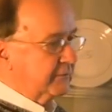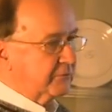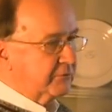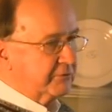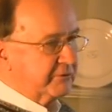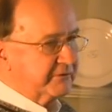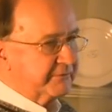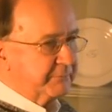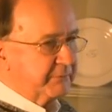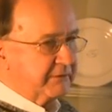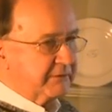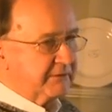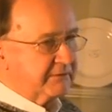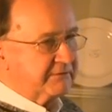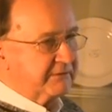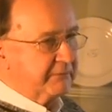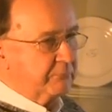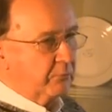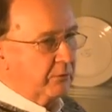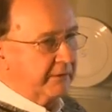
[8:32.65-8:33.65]
Louis because
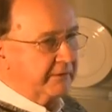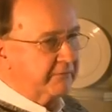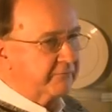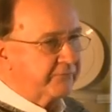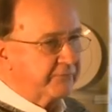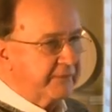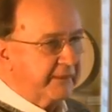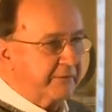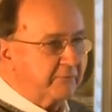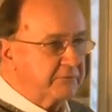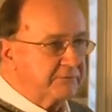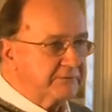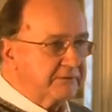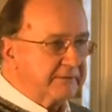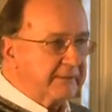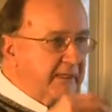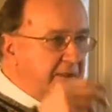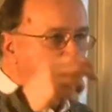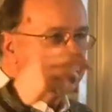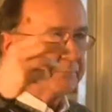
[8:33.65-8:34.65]
he wanted to, that was
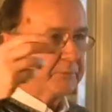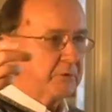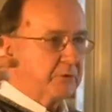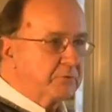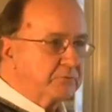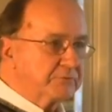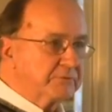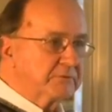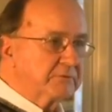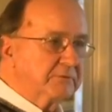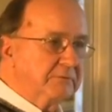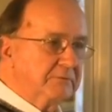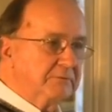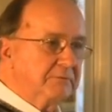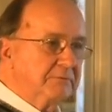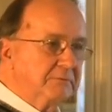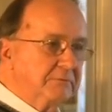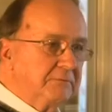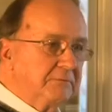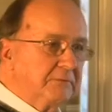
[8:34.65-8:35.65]
the outpost
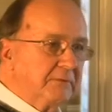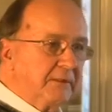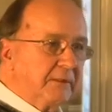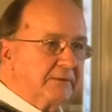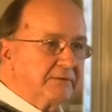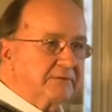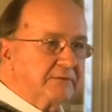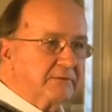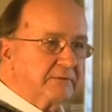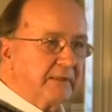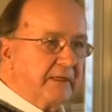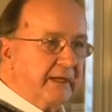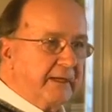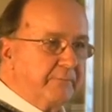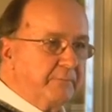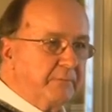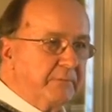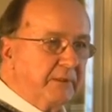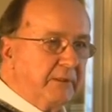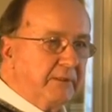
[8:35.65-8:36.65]
at the
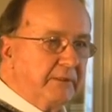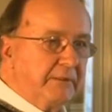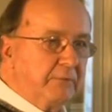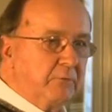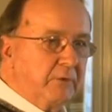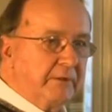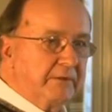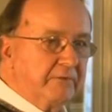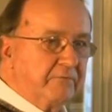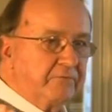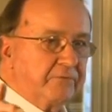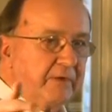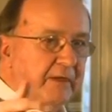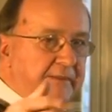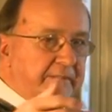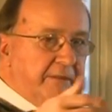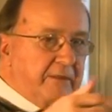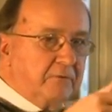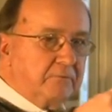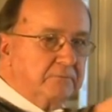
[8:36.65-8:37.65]
time, and he wanted to
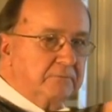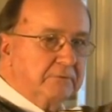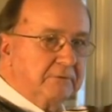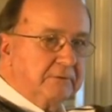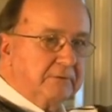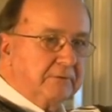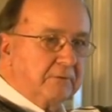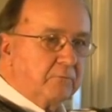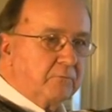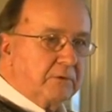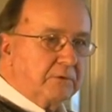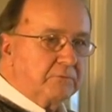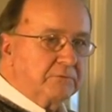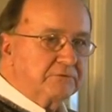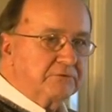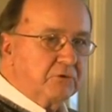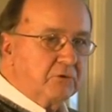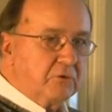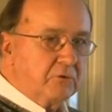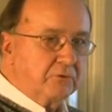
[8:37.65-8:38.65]
find out what
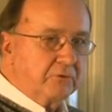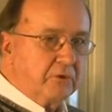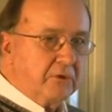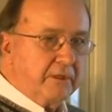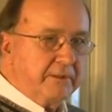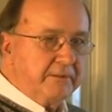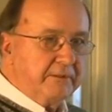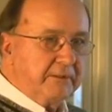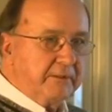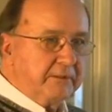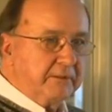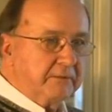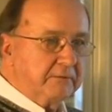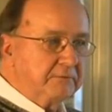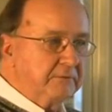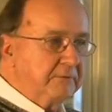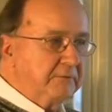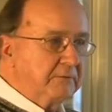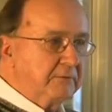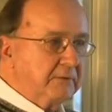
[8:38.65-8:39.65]
was going on there
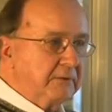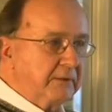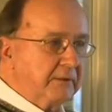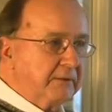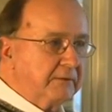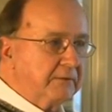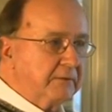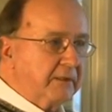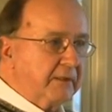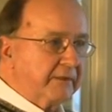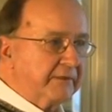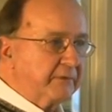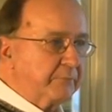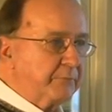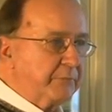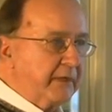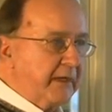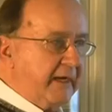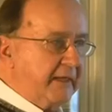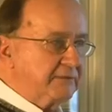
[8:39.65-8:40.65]
and other
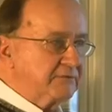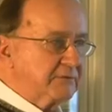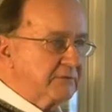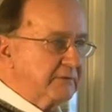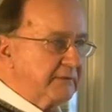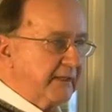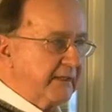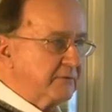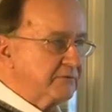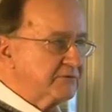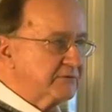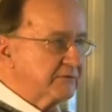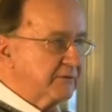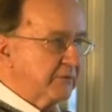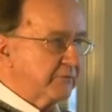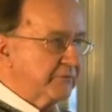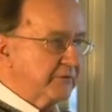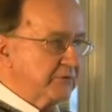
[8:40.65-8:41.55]
parts and down south.